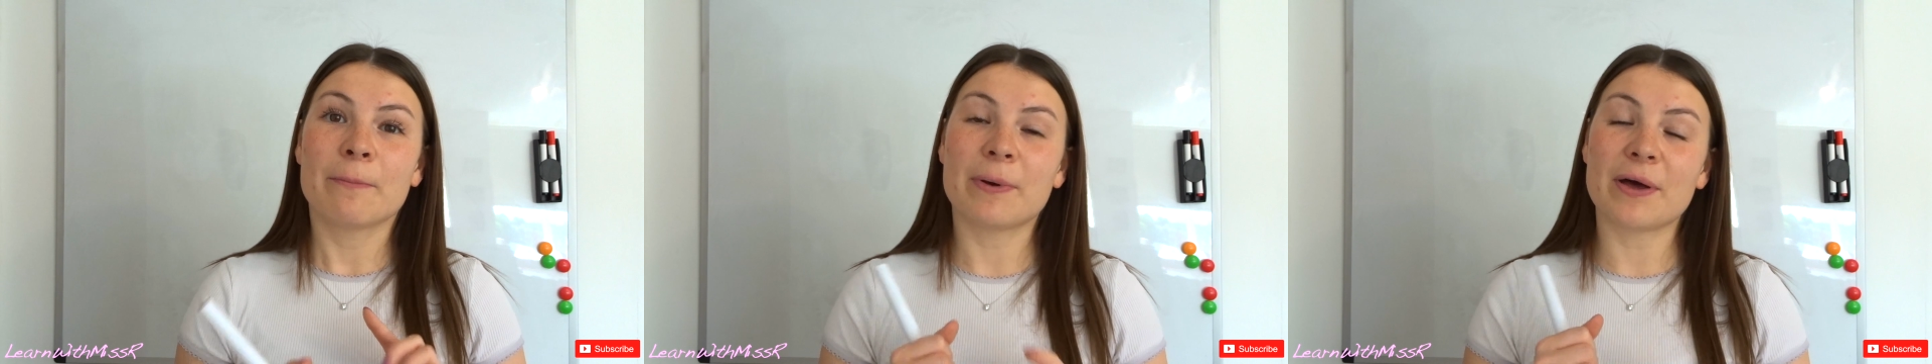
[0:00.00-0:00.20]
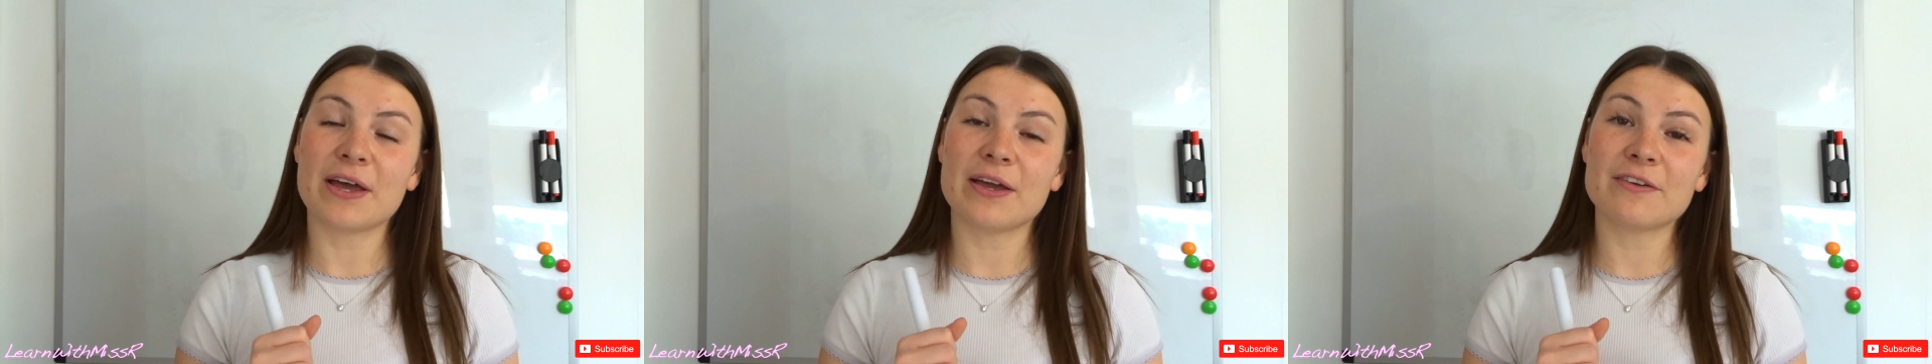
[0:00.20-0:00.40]

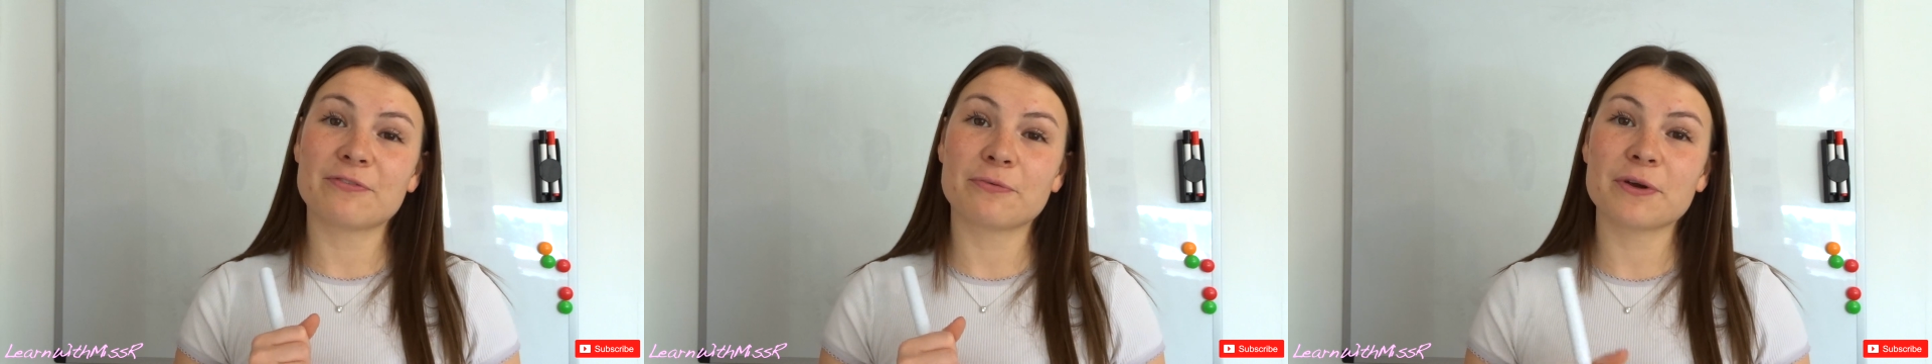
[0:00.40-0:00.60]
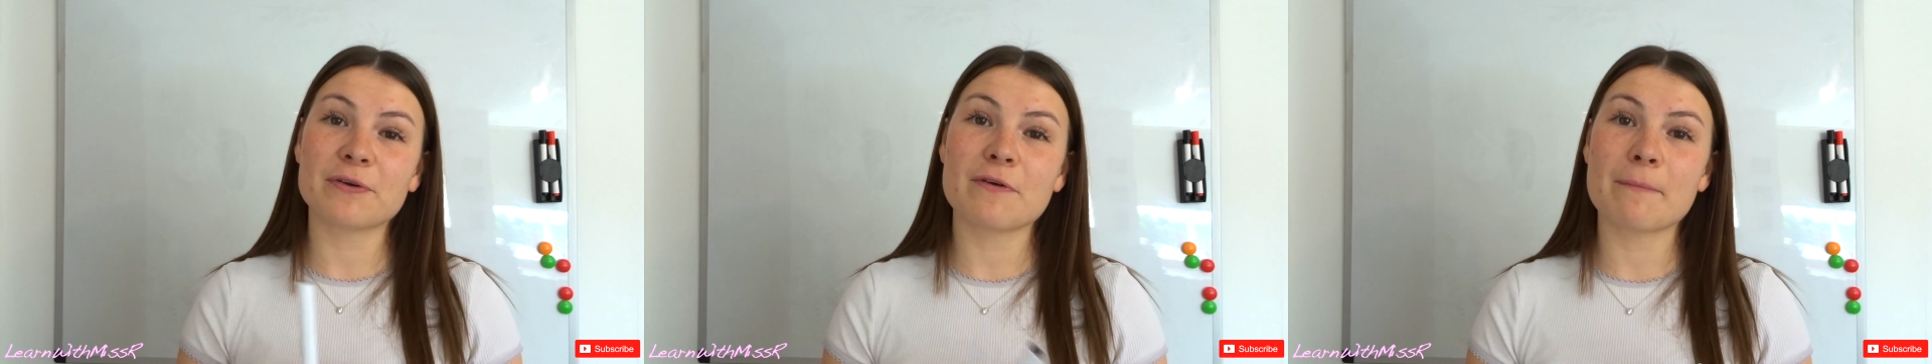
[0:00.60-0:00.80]
but
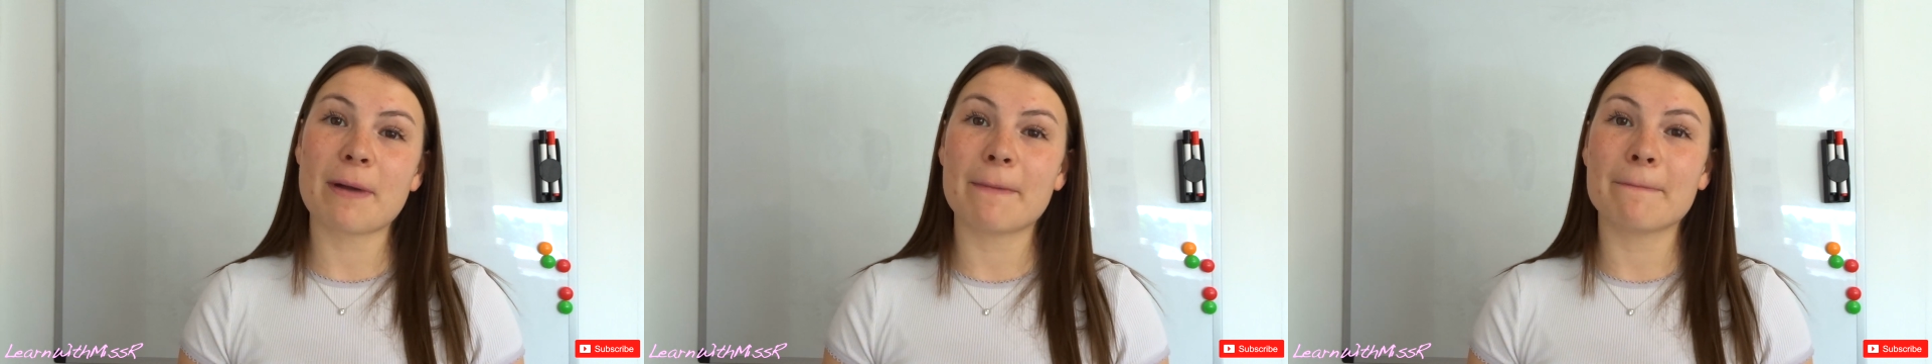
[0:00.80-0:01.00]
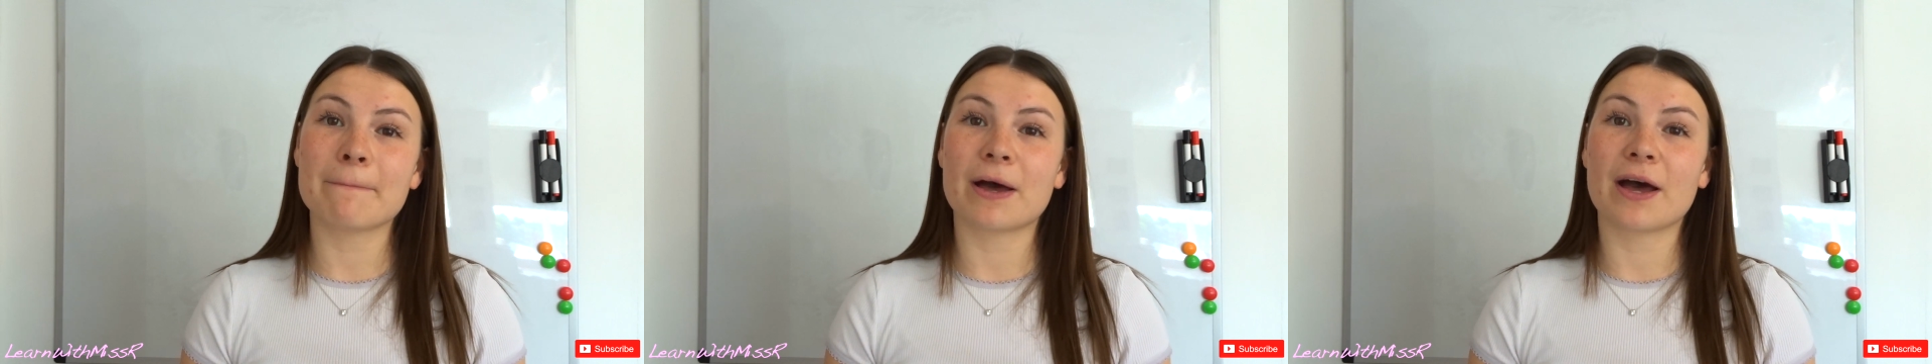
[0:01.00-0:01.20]
if we
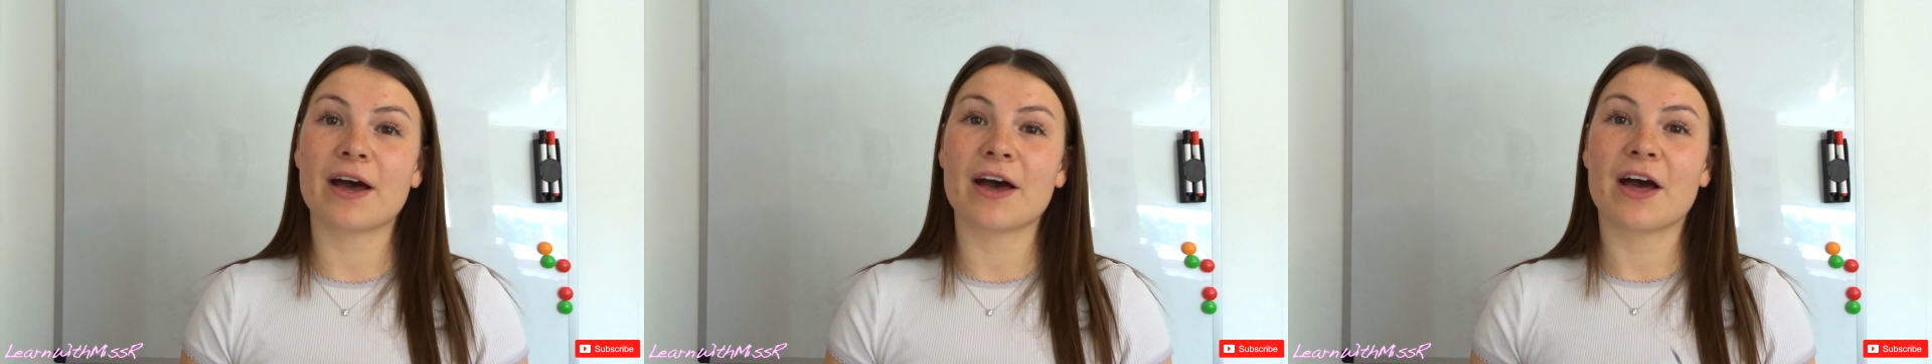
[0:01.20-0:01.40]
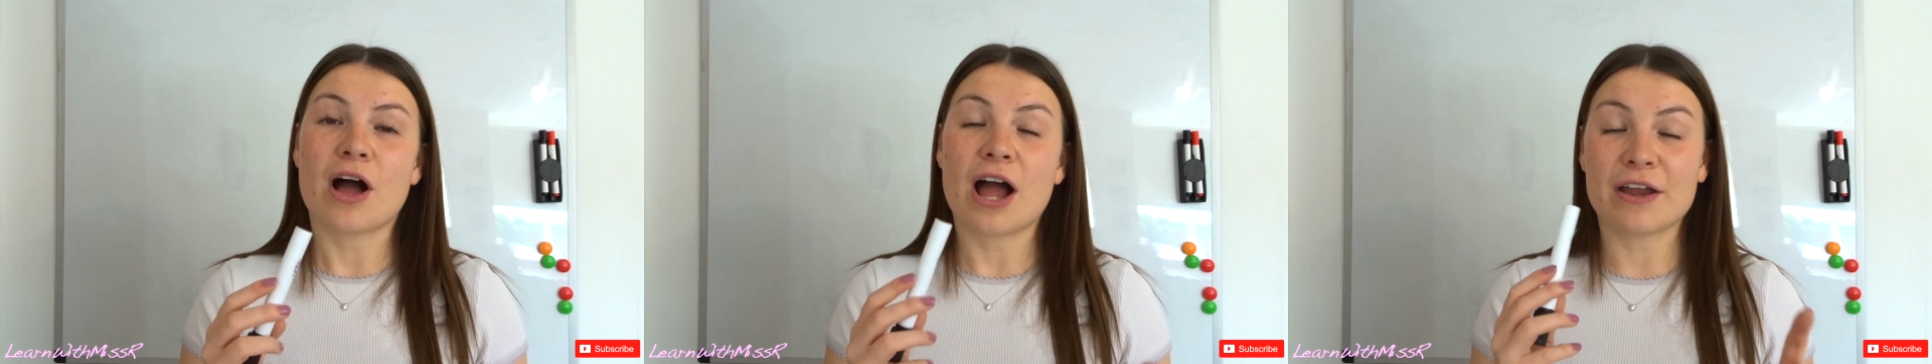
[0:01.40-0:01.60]
remember